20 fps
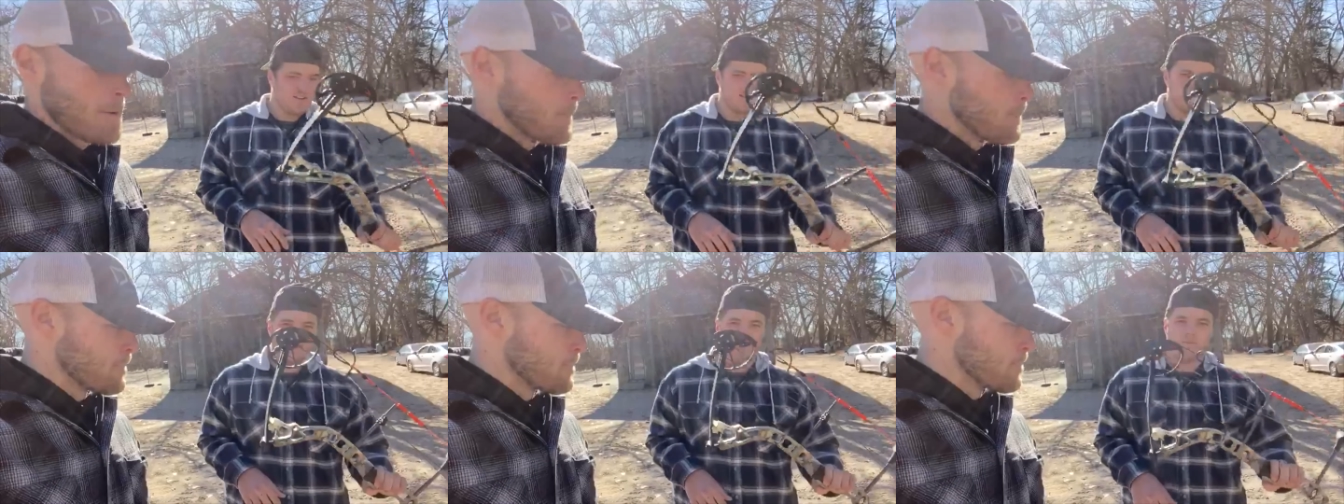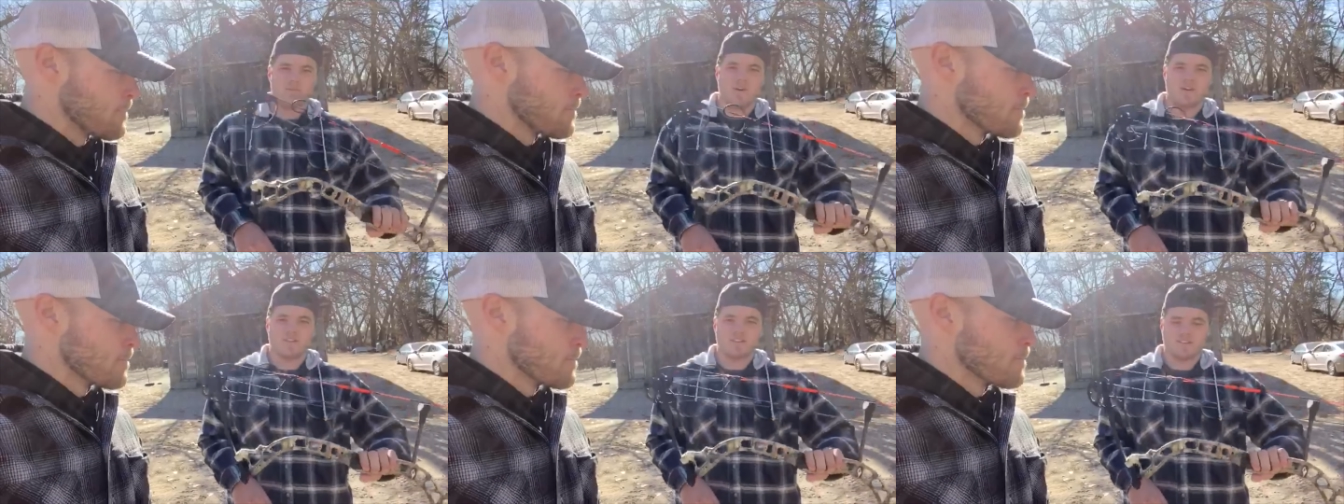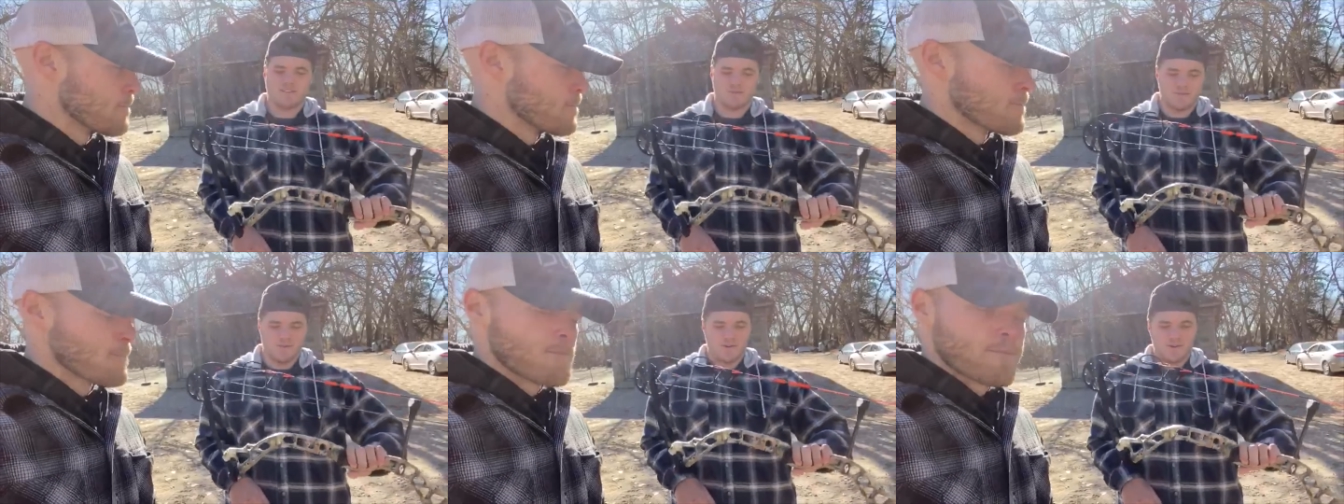So I bought
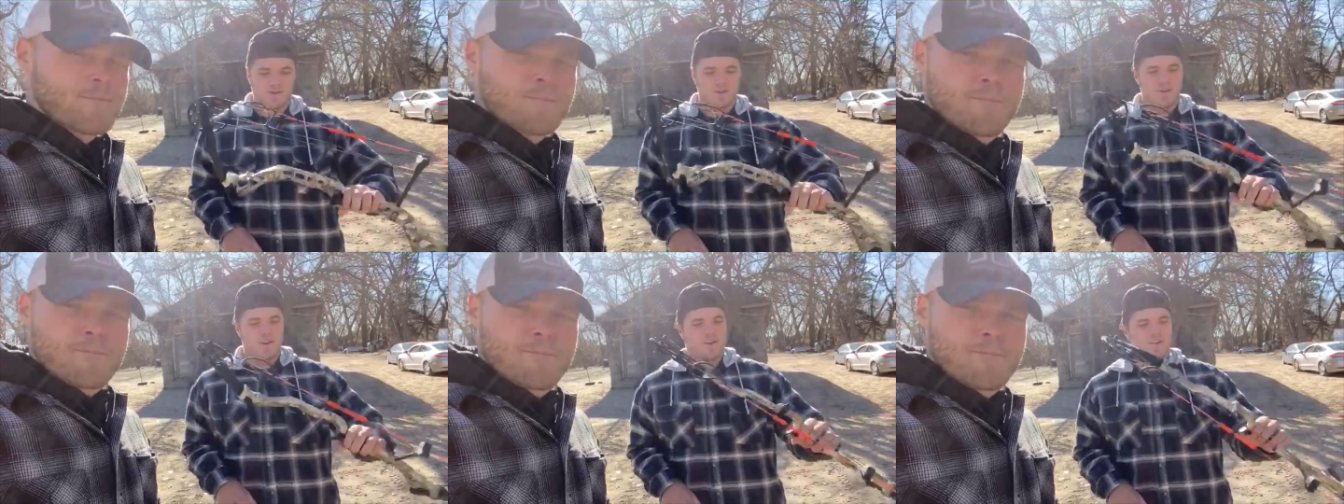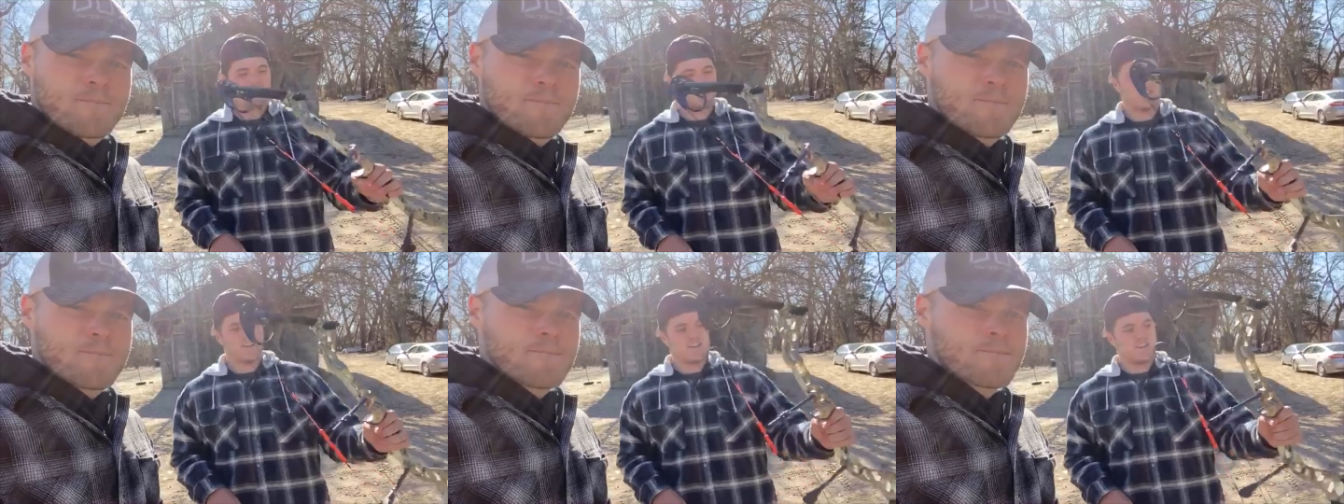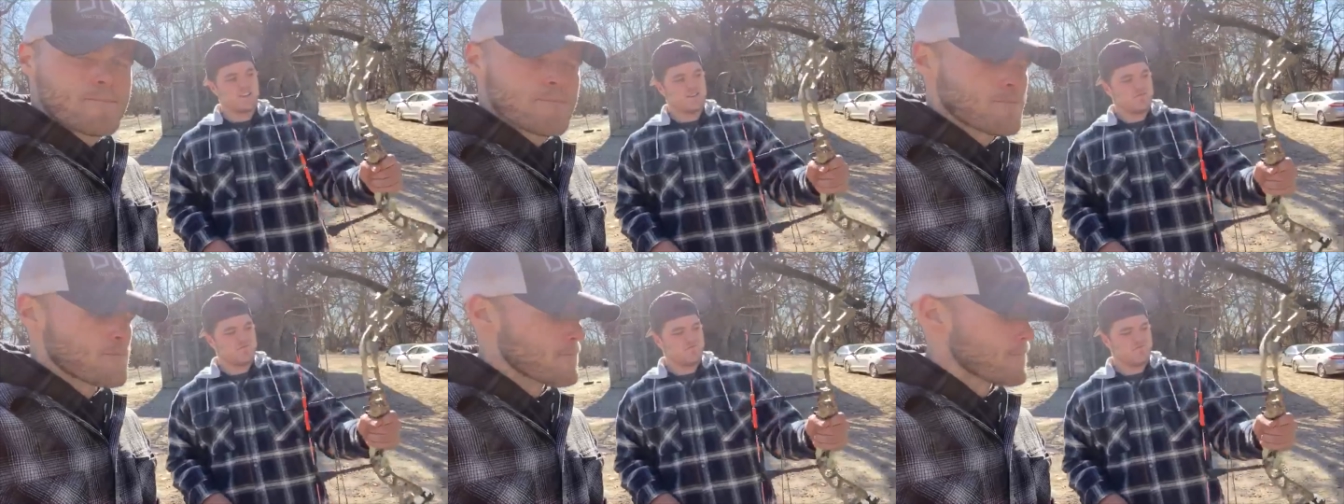this bow when I was
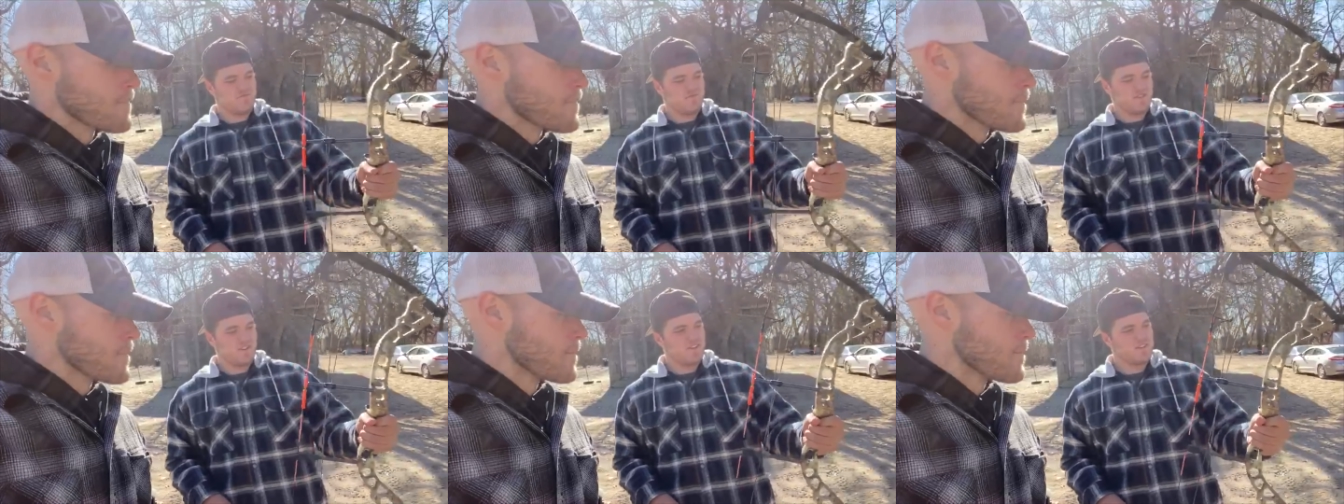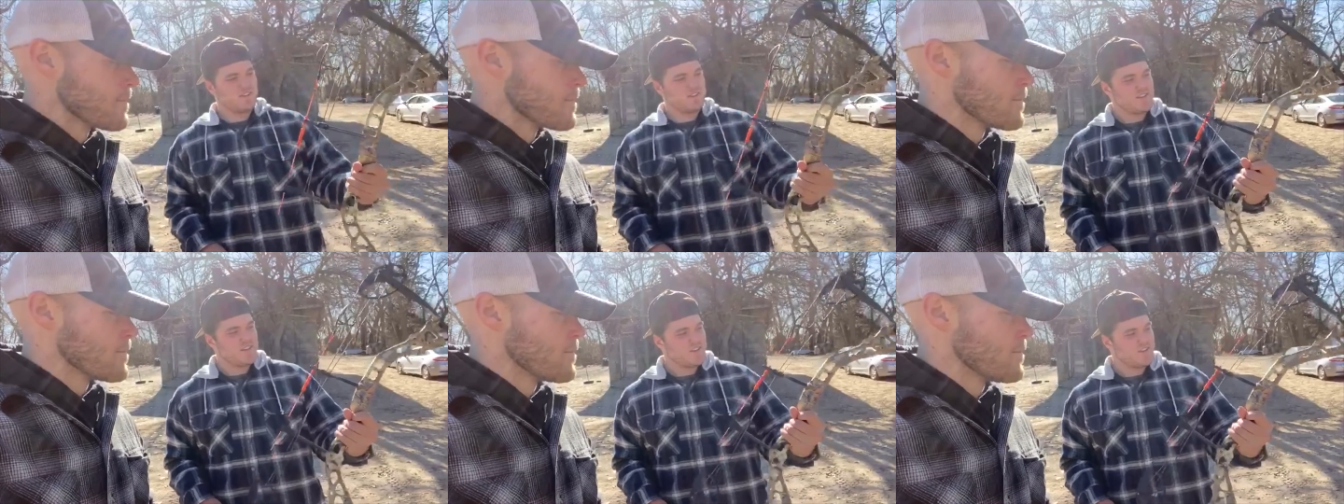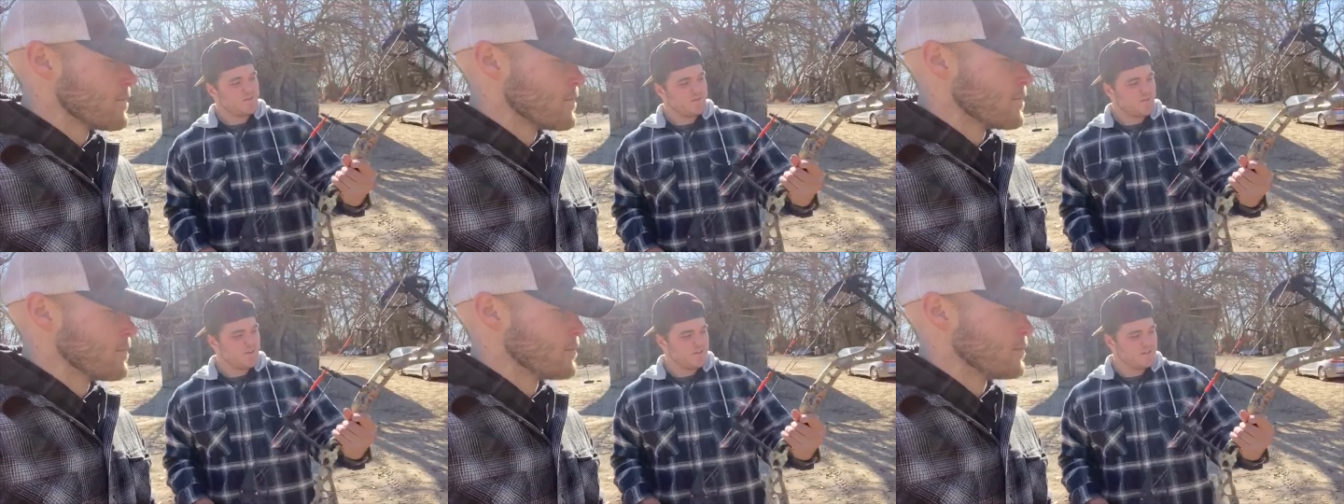like 13 or
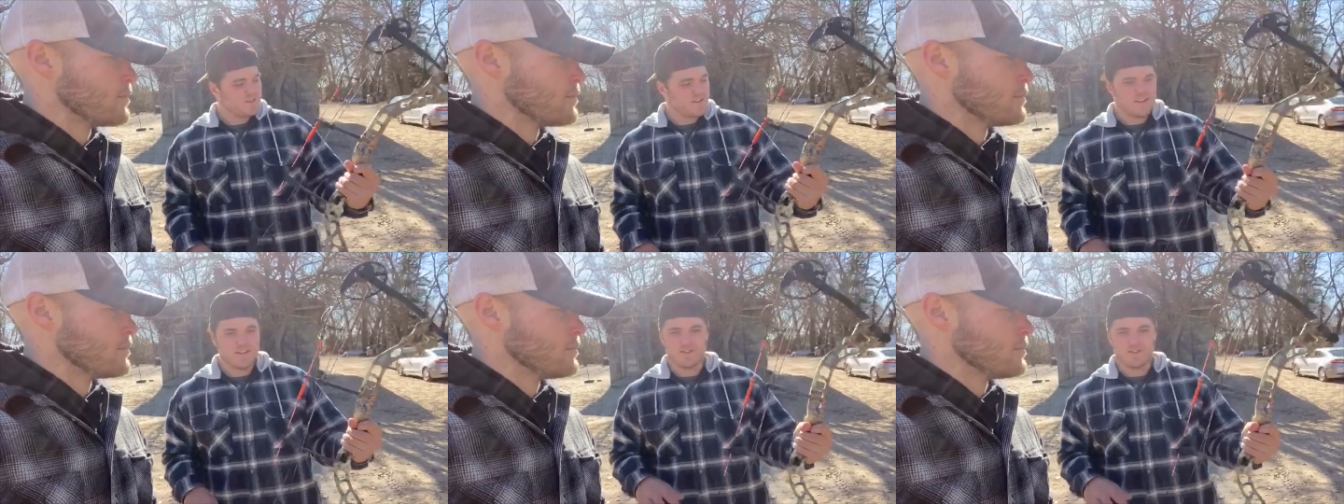14.